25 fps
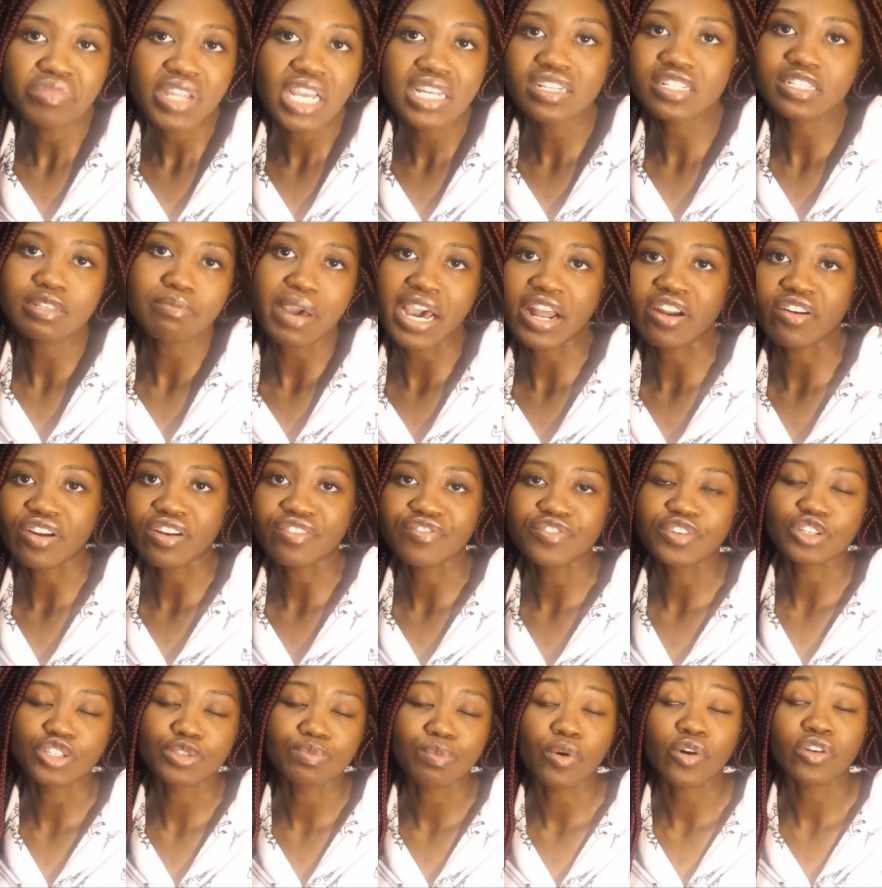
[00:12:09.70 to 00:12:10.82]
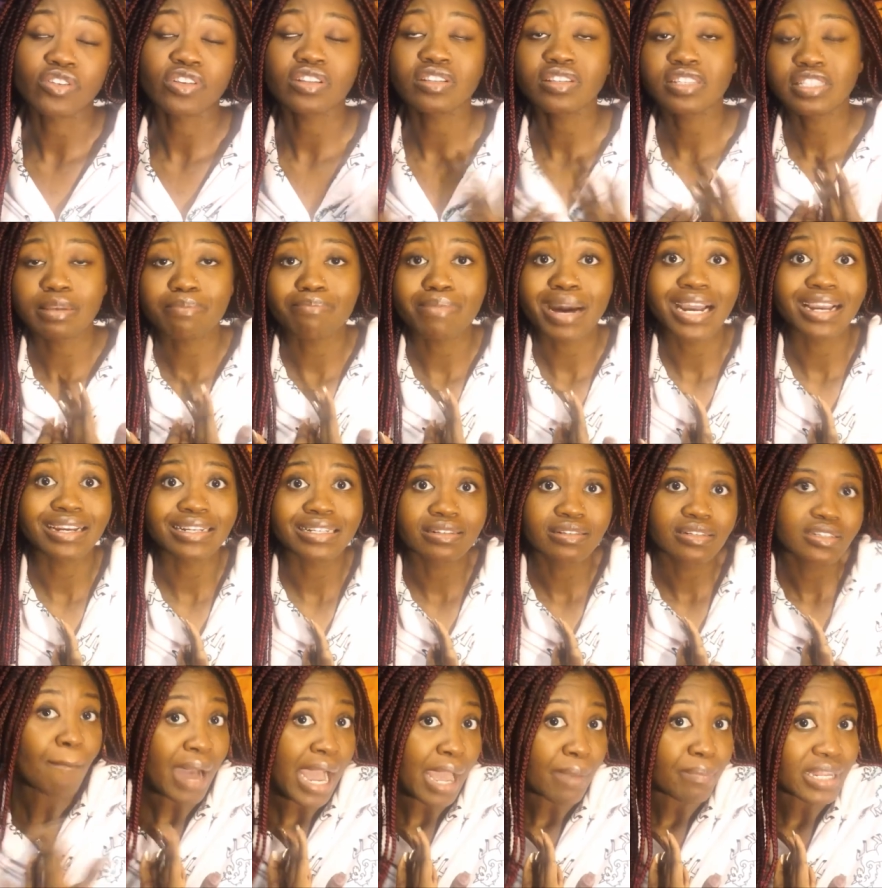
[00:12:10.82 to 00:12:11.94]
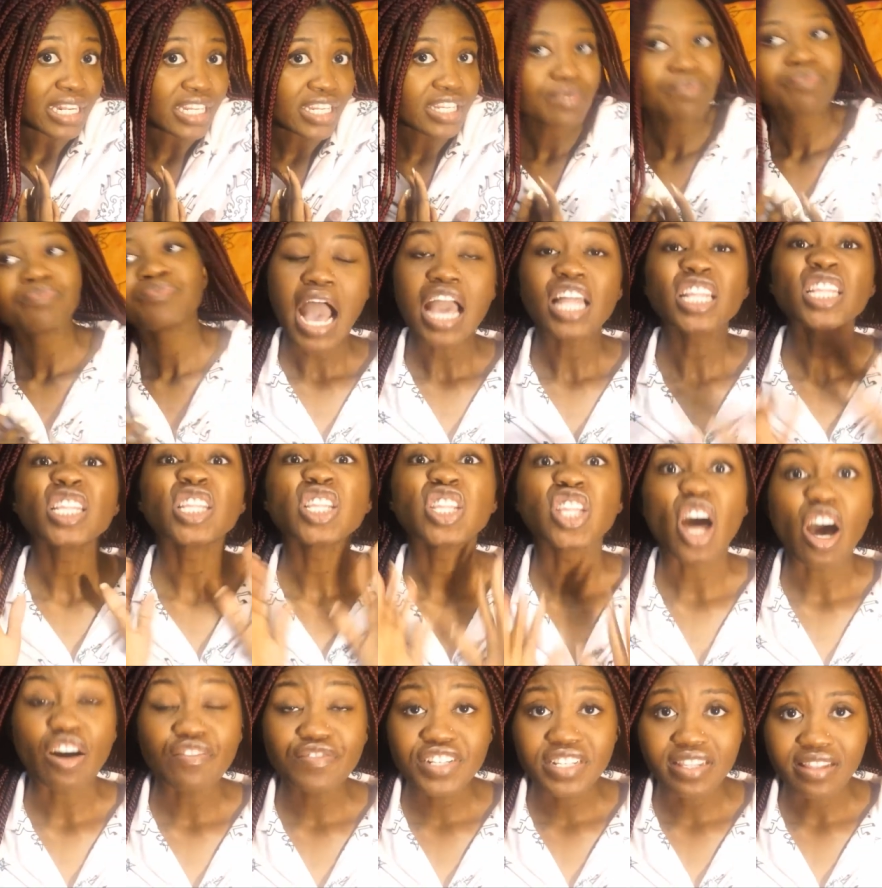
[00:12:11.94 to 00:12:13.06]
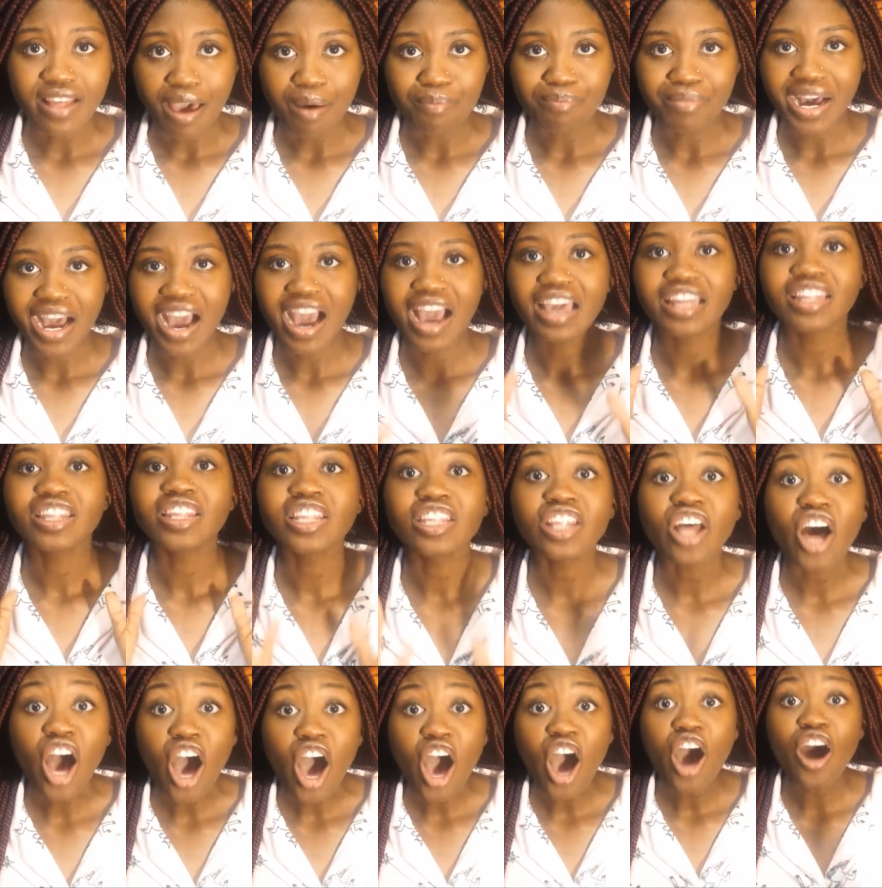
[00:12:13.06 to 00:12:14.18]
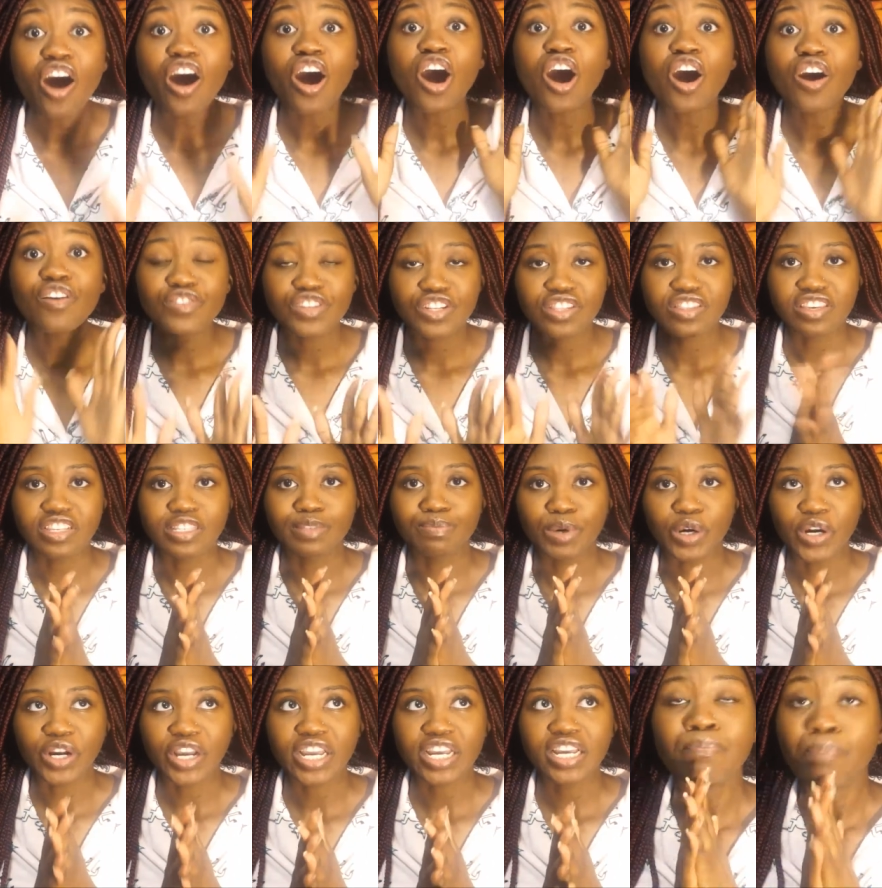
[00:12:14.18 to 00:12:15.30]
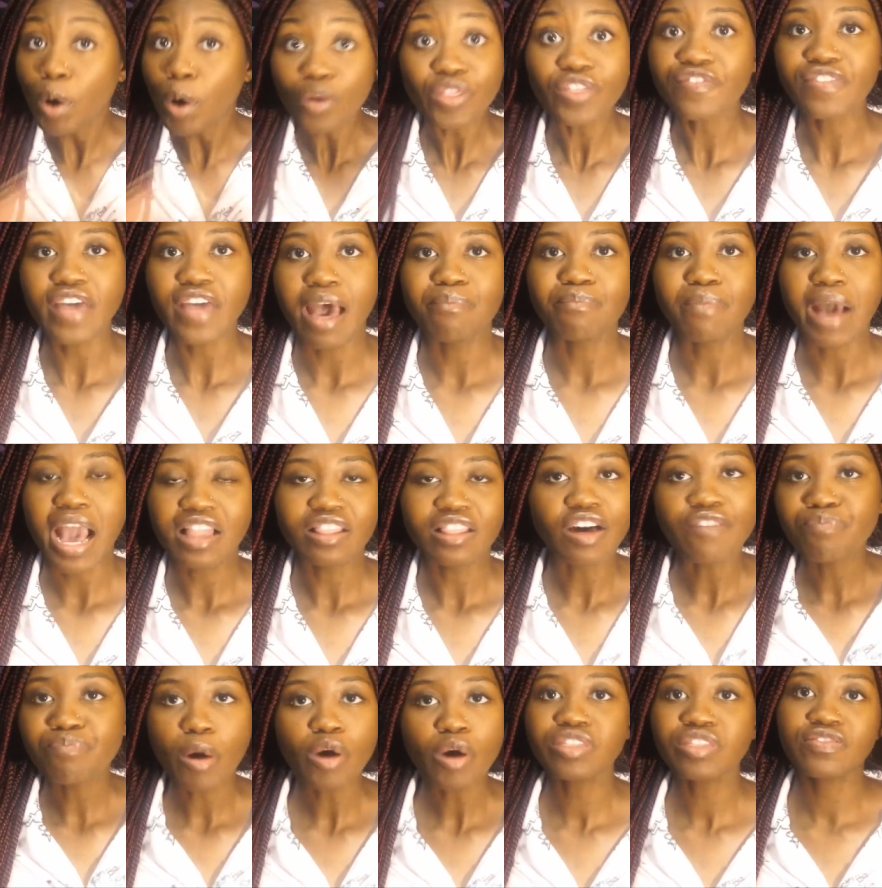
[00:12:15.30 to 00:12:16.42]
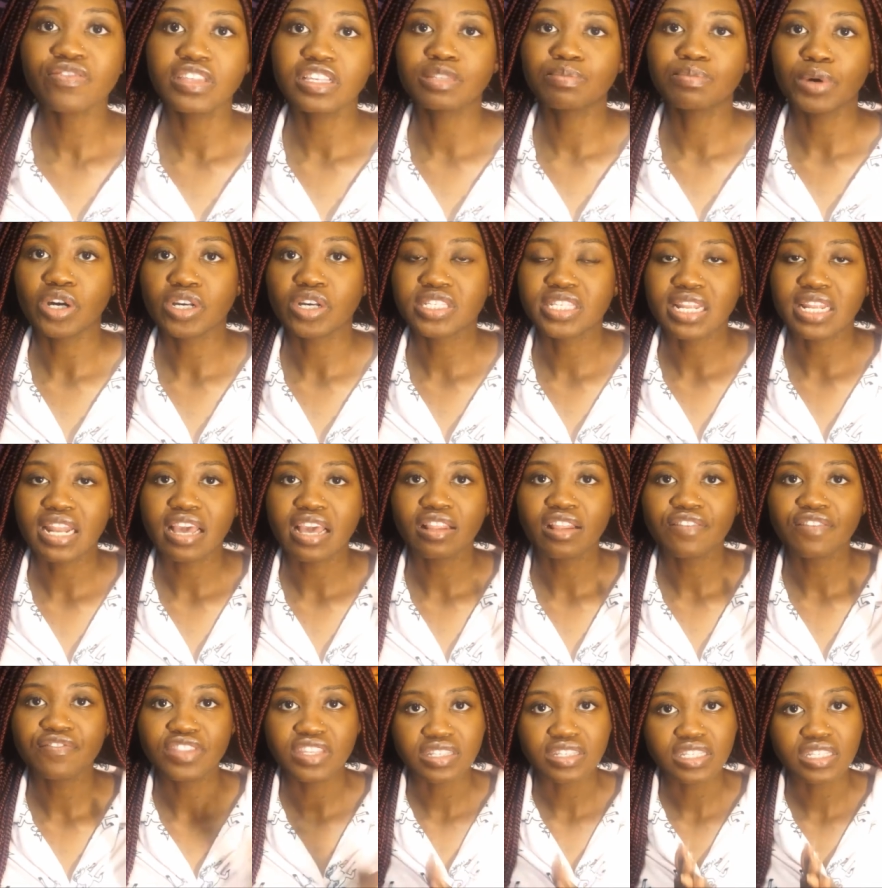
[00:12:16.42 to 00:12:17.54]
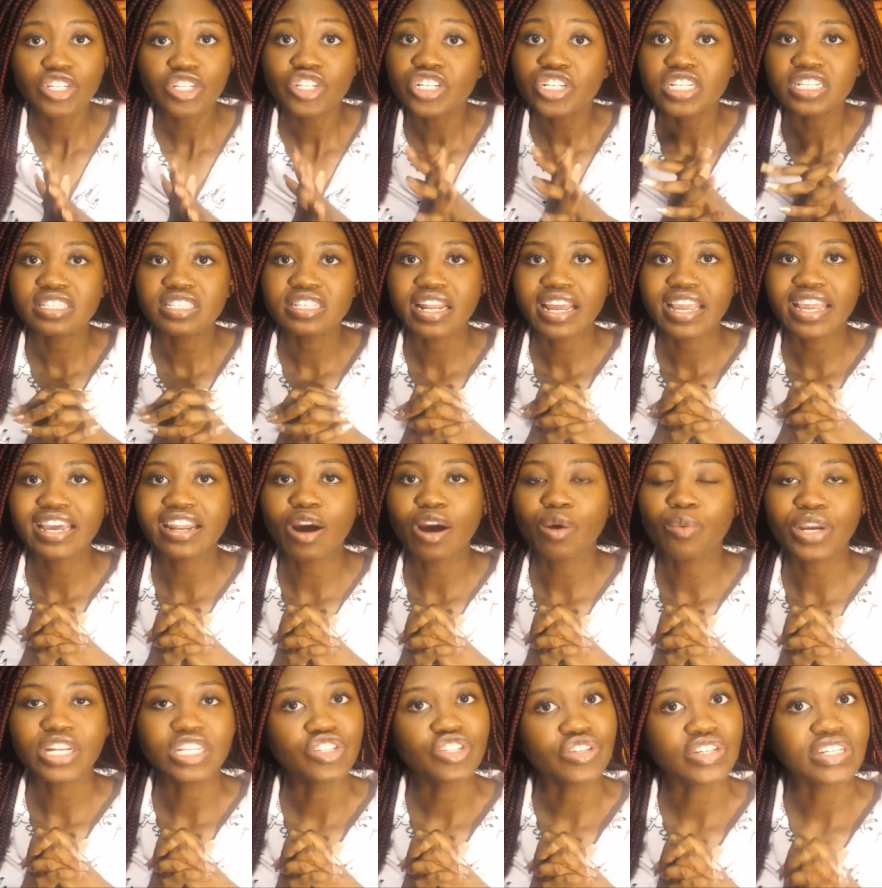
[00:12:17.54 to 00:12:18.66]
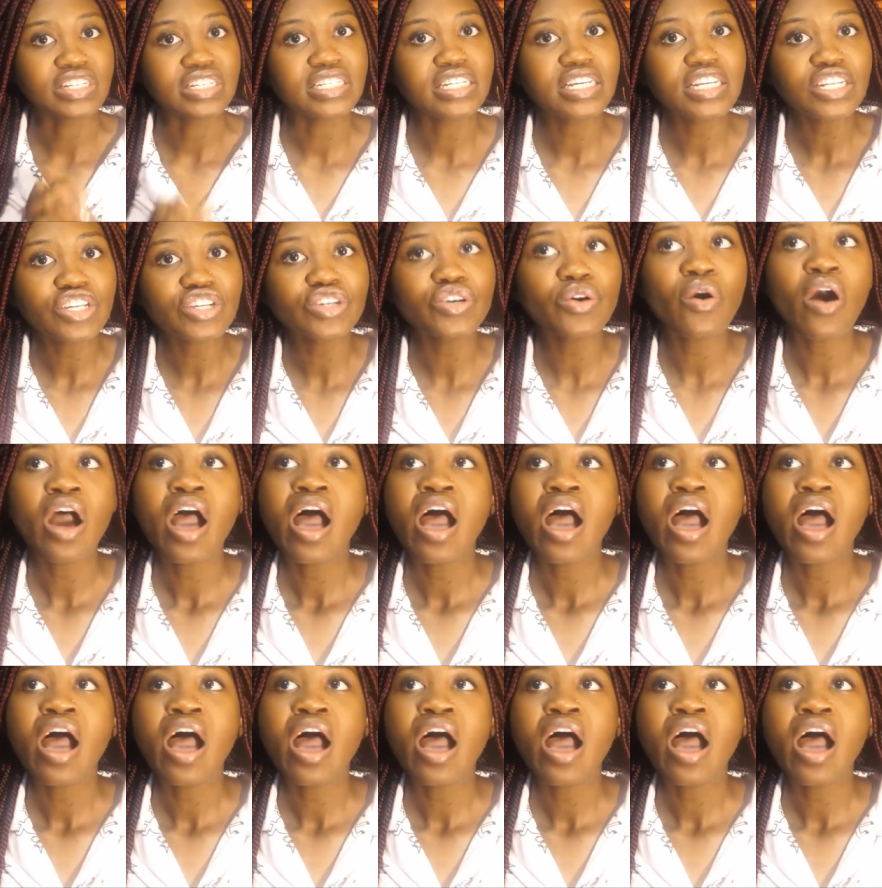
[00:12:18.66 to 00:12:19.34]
doesn't matter if you're spoiled, at least in my, my opinion. I loved them. I loved this book. Both of them. I love both of these books and I love this series and I cannot wait to continue.